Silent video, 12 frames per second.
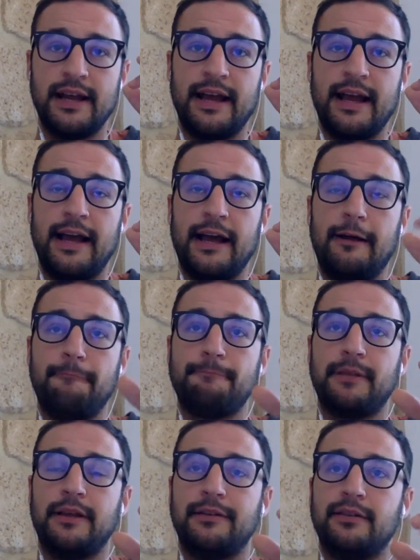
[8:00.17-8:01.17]

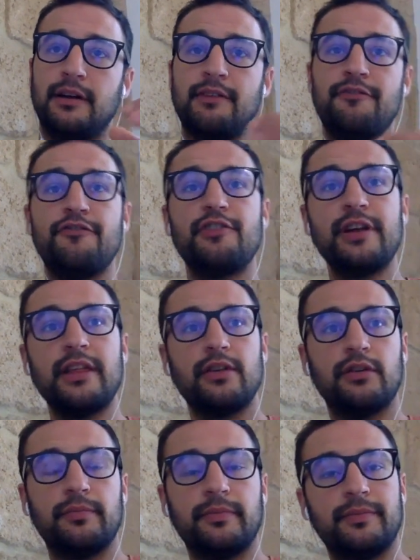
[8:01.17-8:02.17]
a
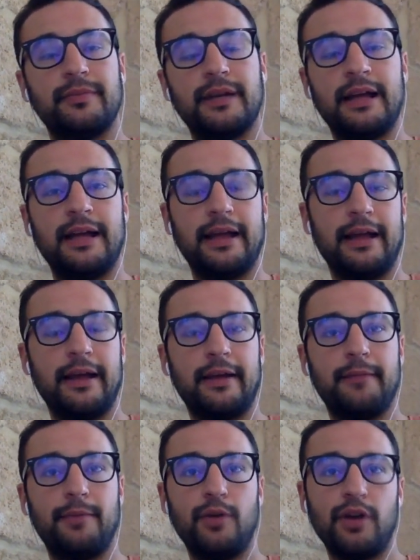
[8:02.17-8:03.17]
freedom
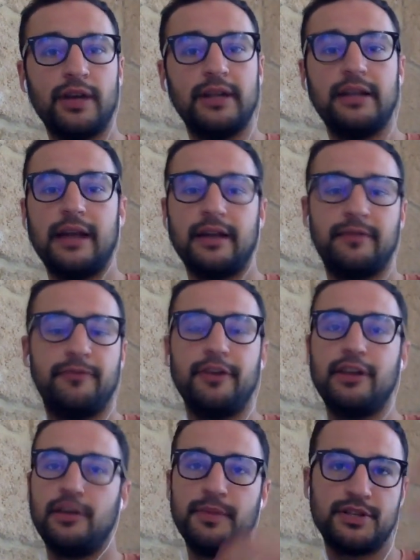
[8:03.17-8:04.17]
blocking. Like
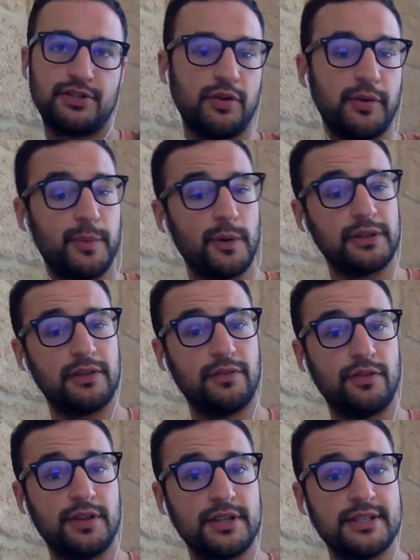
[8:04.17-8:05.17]
freedom is so important
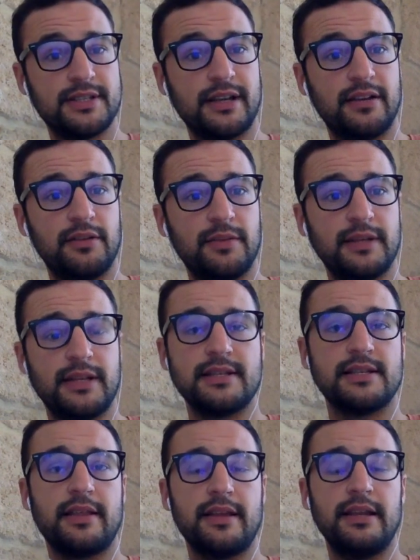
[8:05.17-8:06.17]
for digital nomads,
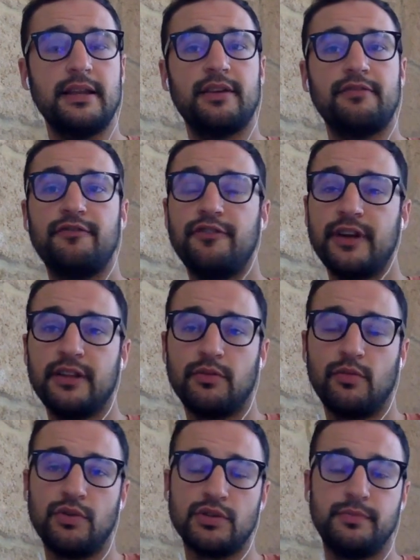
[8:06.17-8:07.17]
and suddenly the
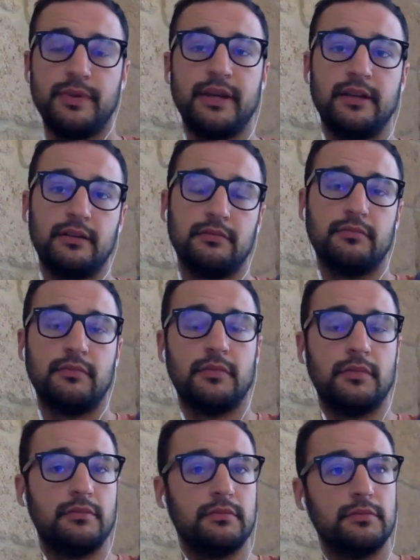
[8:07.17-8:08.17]
freedom was being
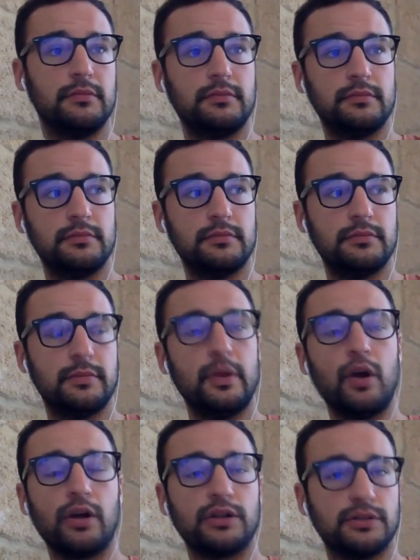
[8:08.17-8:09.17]

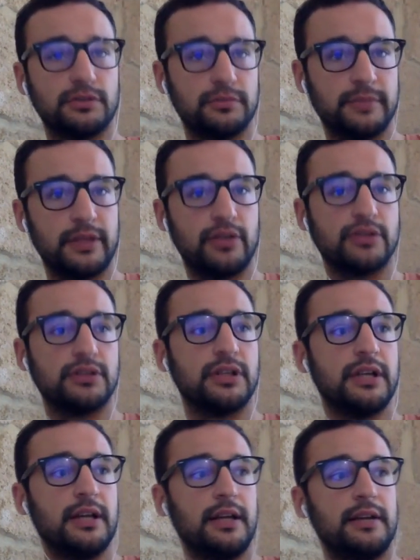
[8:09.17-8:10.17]
blocked because
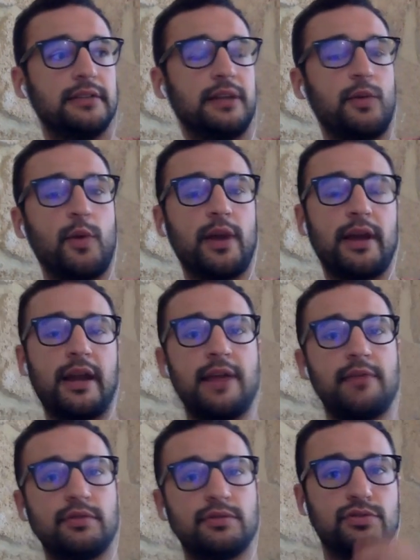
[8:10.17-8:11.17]
they weren't
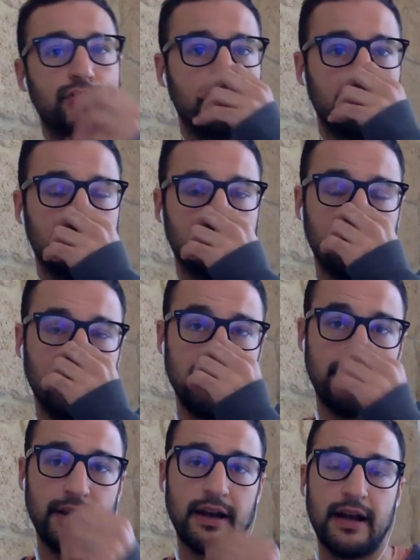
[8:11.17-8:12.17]
able to
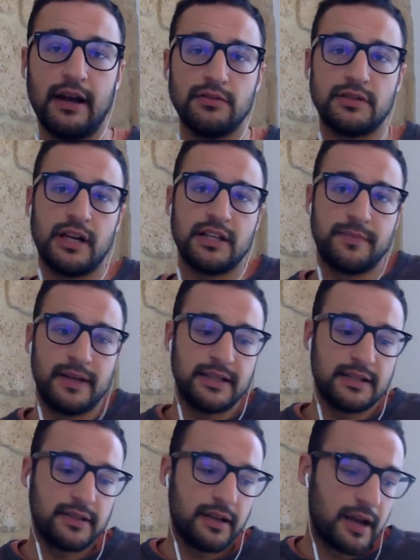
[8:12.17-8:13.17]
leave the house as much
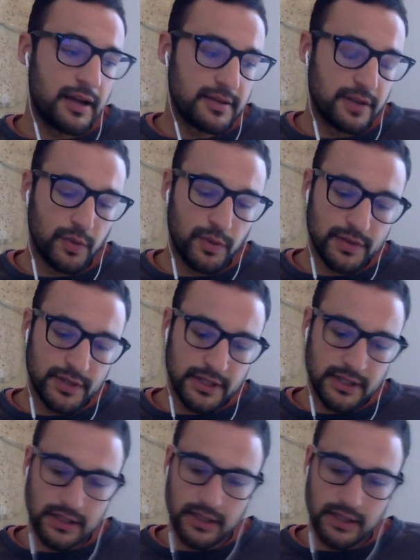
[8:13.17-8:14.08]
as they wanted.